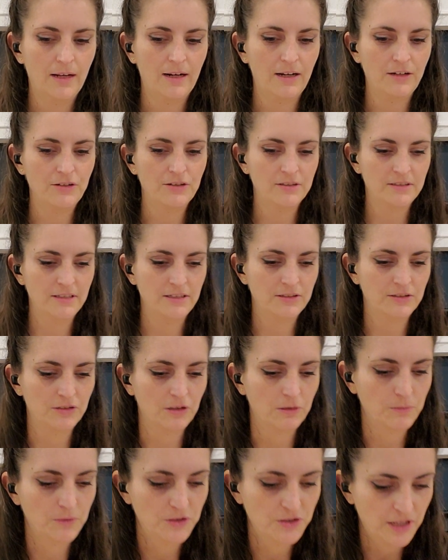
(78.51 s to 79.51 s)
I just see
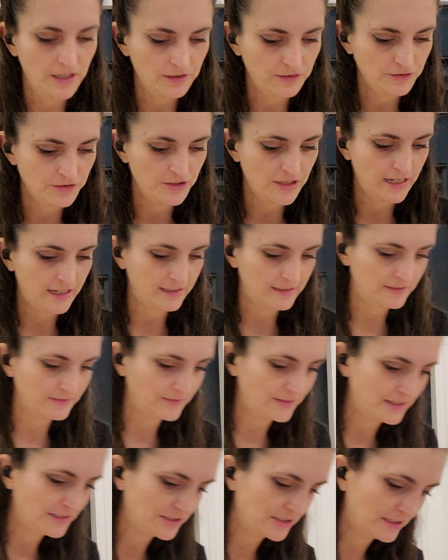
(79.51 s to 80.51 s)
so much energy
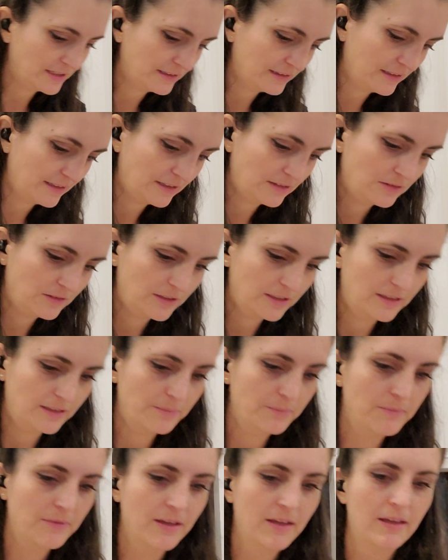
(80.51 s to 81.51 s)
activation, and like look at
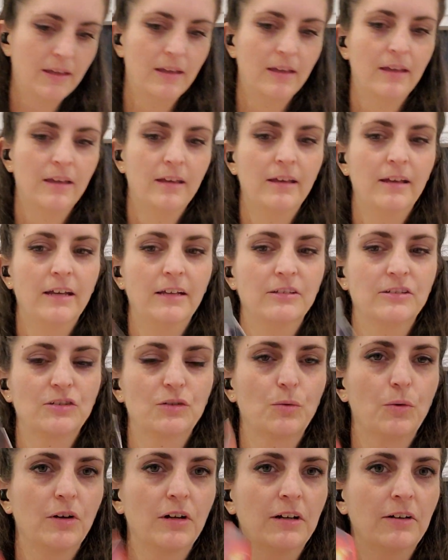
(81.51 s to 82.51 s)
it's
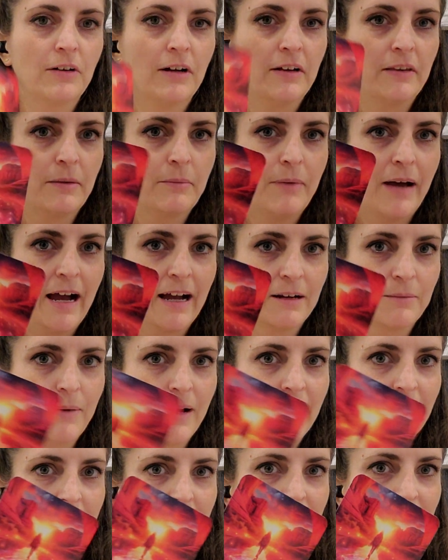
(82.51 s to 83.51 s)
swirling around the
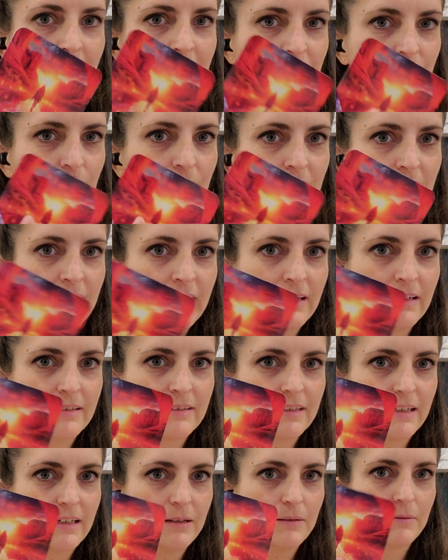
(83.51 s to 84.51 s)
backpack in this one, and then
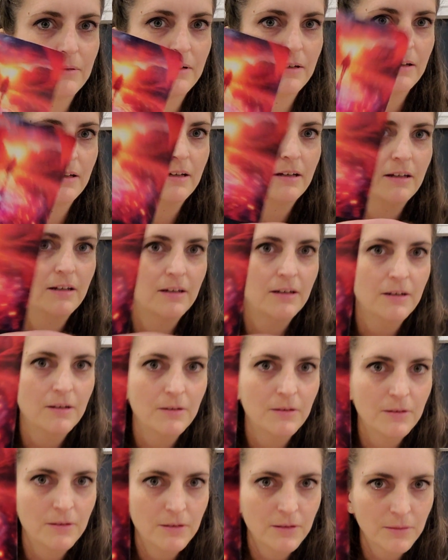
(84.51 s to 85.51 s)
it's like
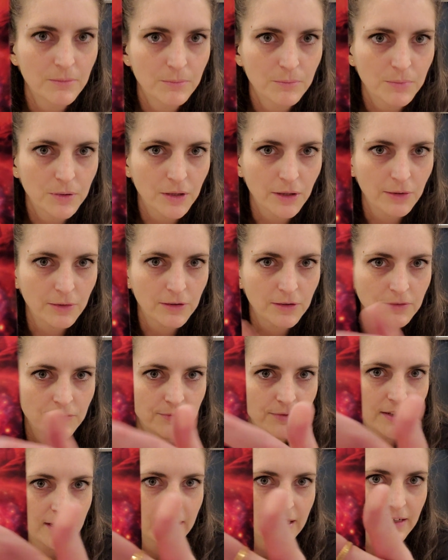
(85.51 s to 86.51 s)
below her
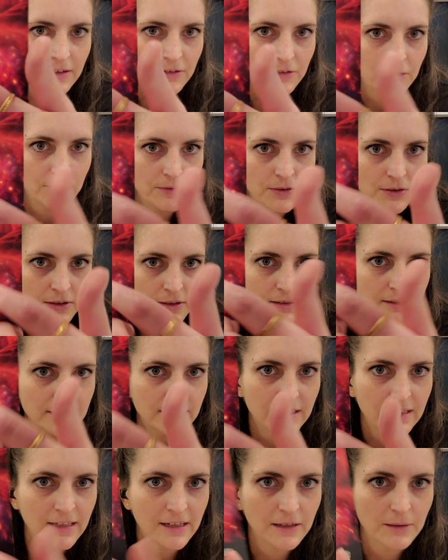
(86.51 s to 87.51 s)
feet. I don't know if you can
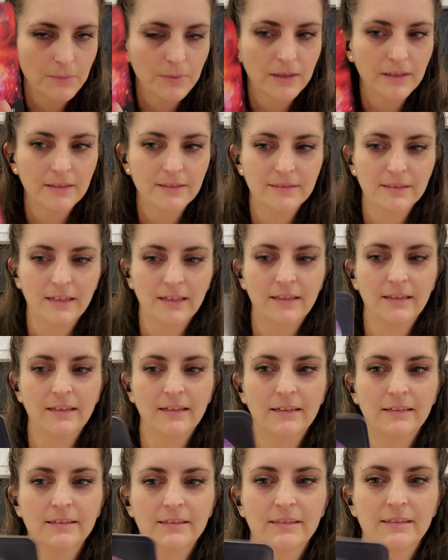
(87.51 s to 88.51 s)
see there, but it's like
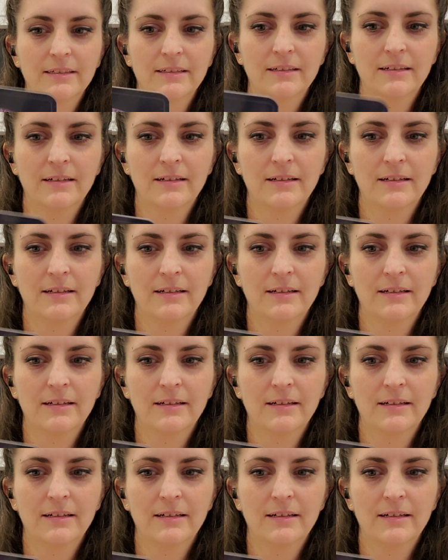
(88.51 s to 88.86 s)
this